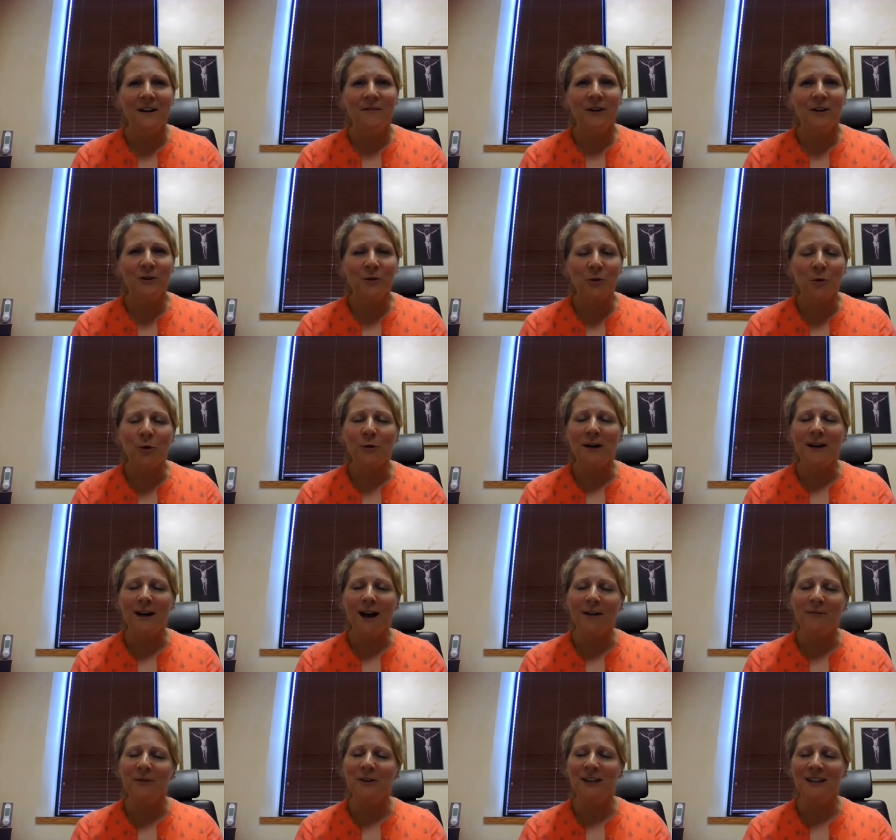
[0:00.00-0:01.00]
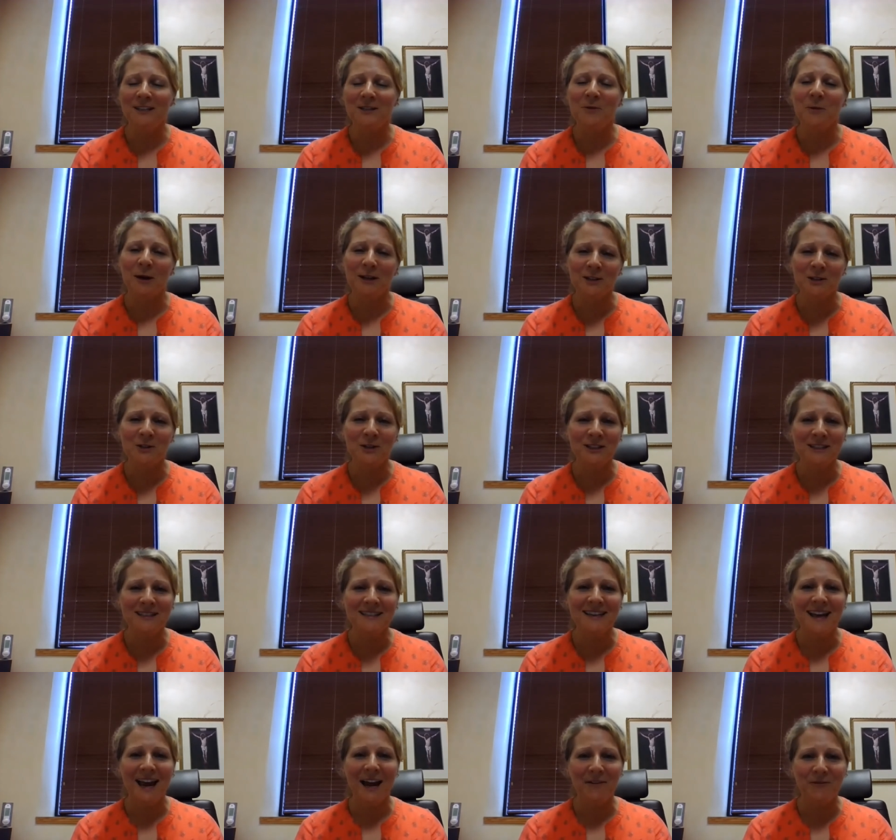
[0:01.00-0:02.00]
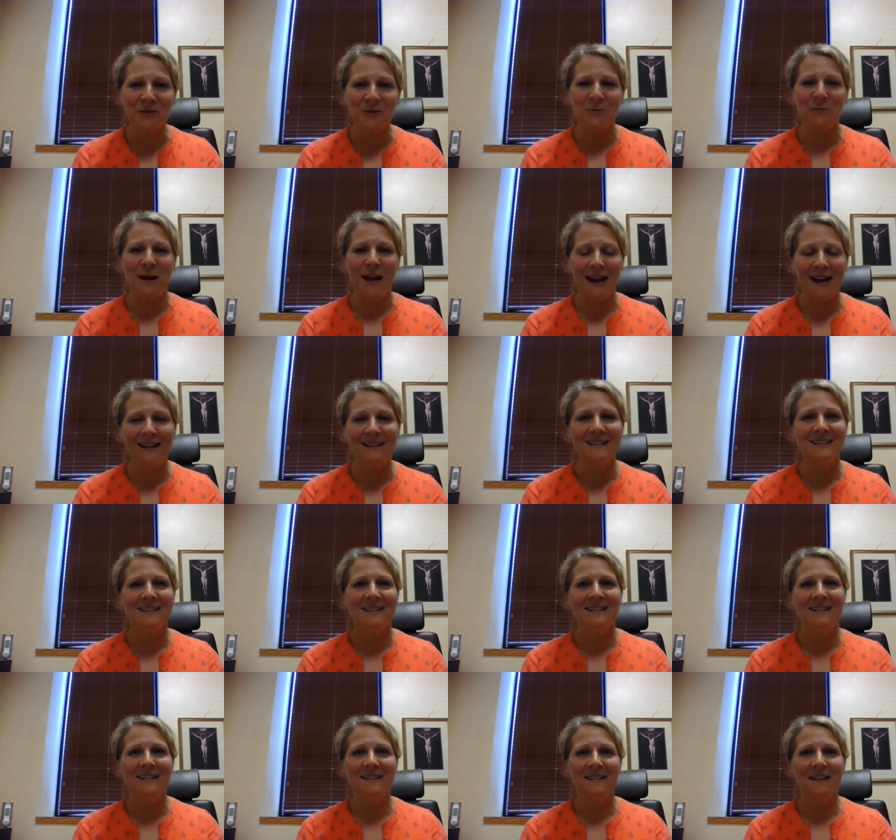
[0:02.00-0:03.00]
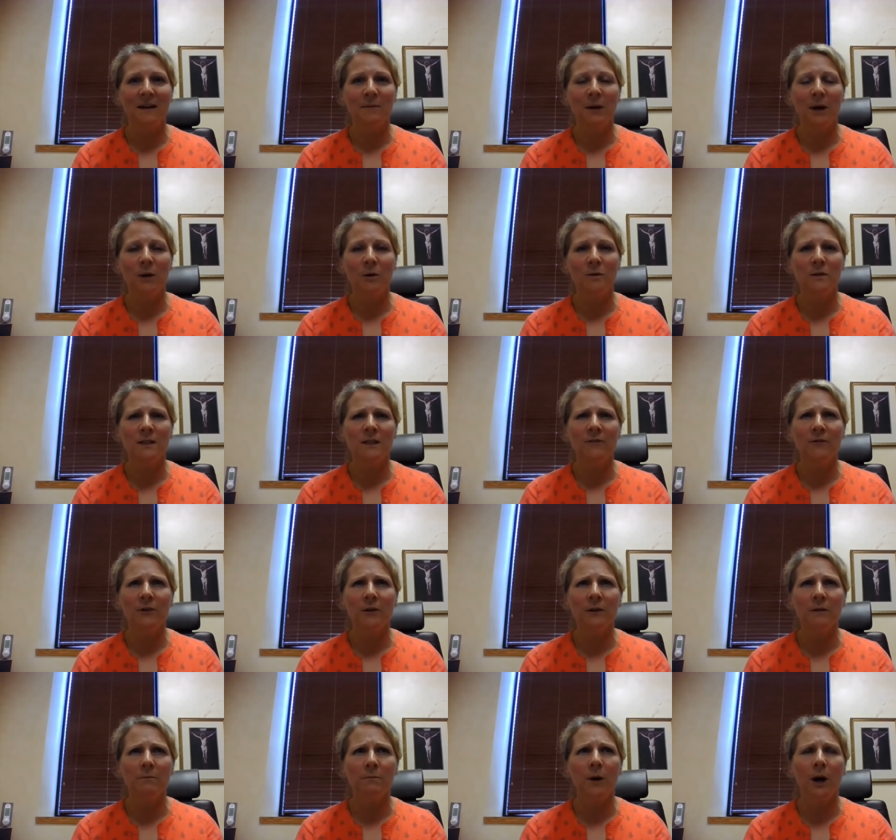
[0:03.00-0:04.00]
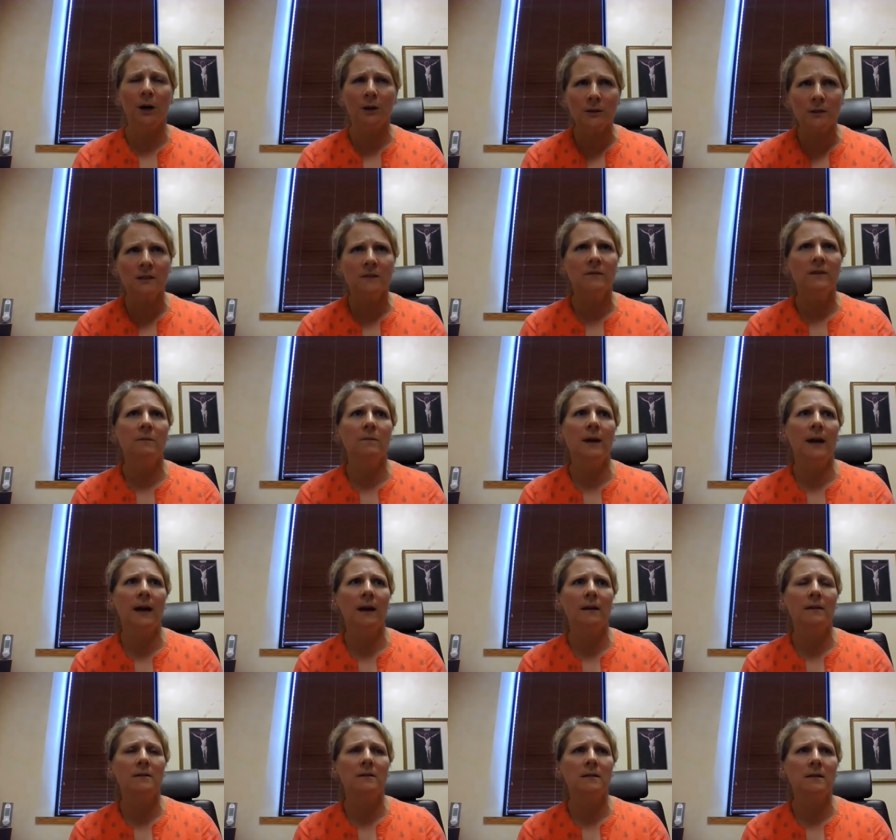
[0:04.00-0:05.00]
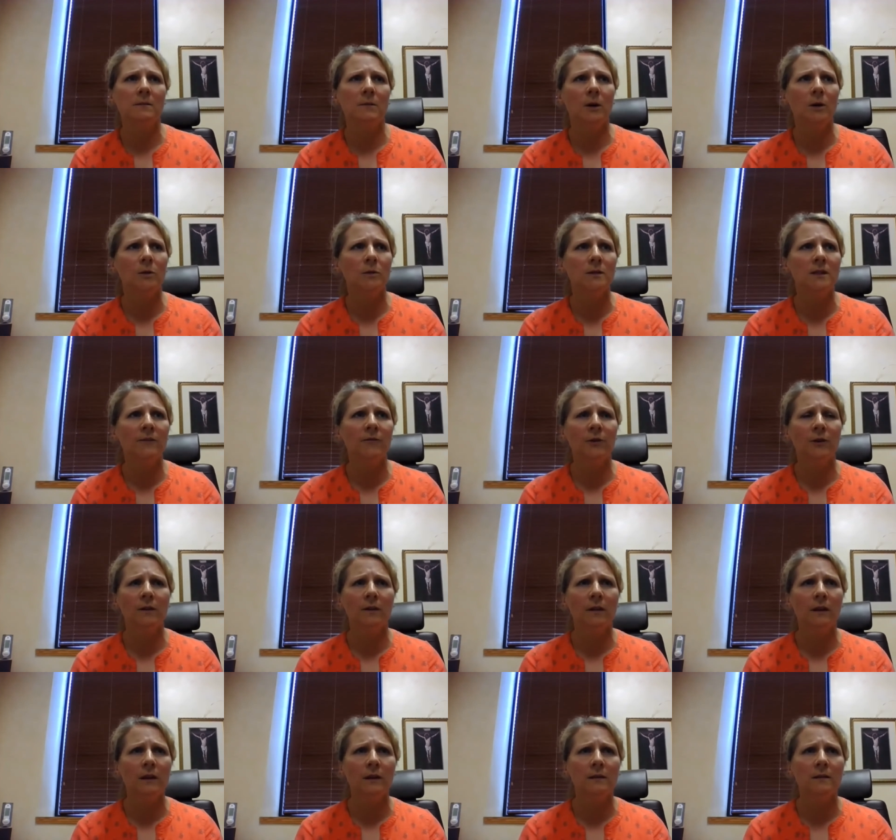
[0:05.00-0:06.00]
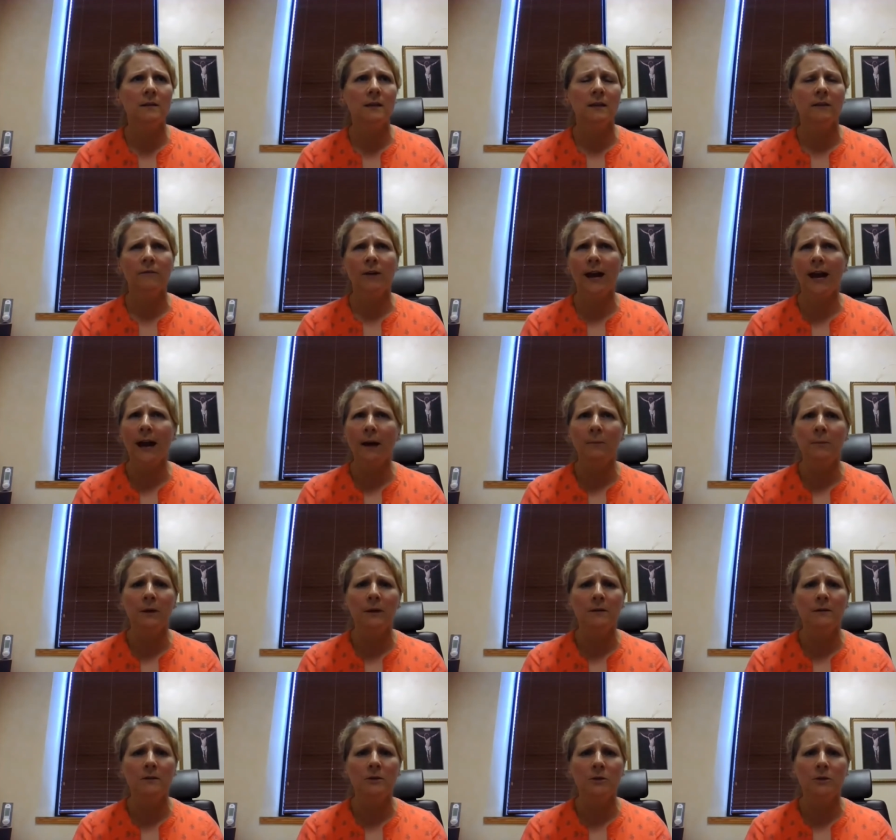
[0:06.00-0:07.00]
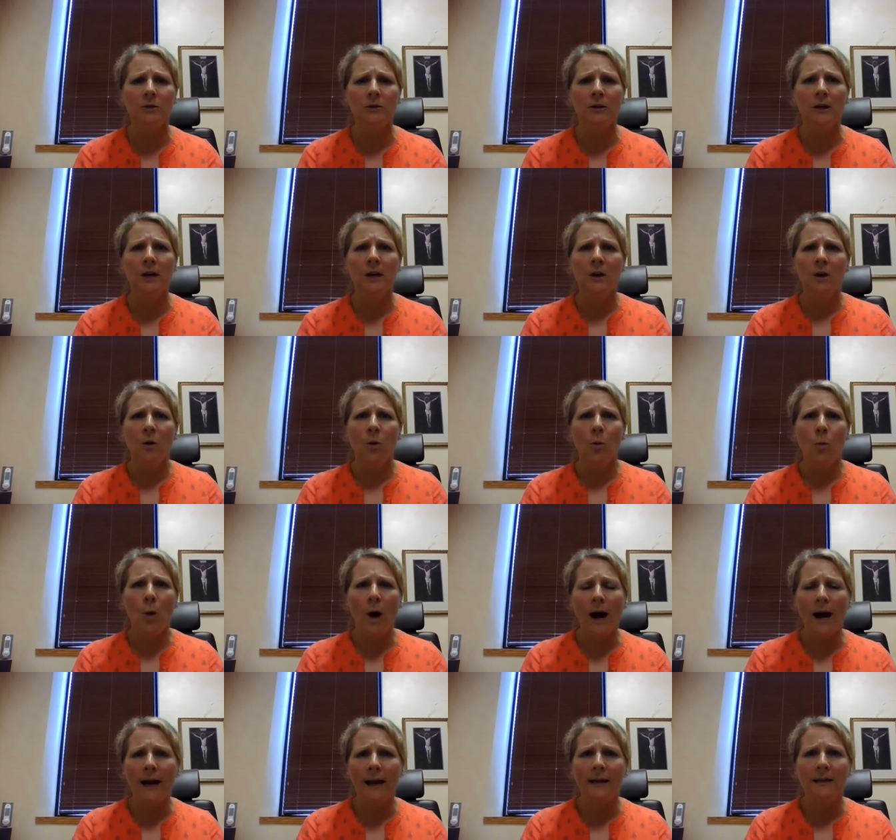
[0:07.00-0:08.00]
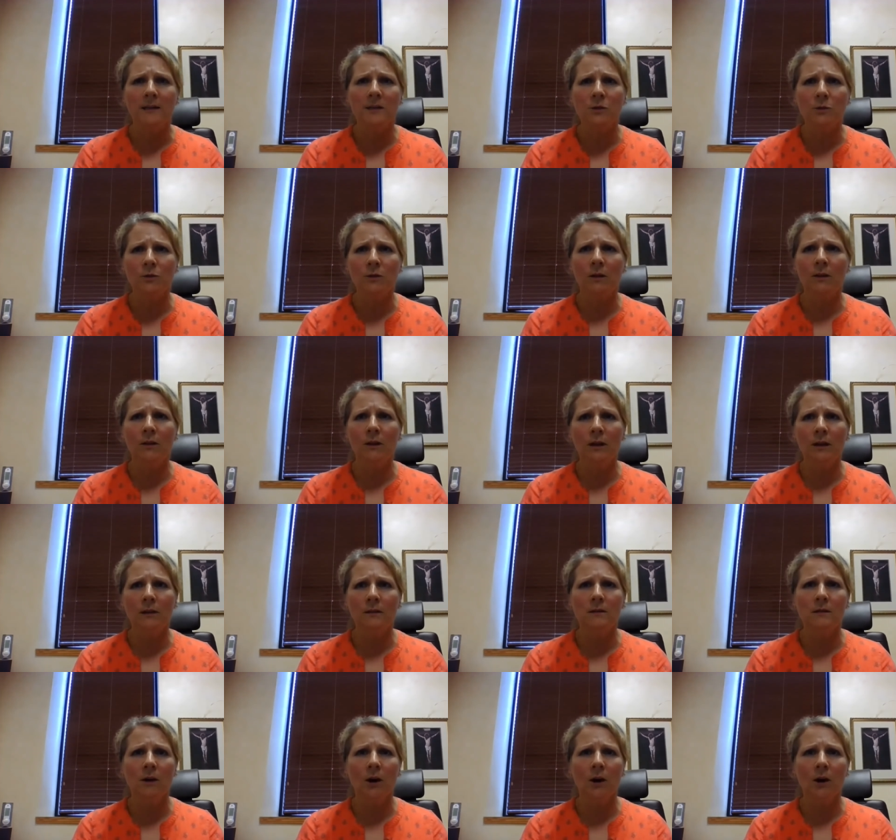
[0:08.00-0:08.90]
Father Courtwright often gets questions after Mass about different parts of the Mass, about different things that have happened or why certain things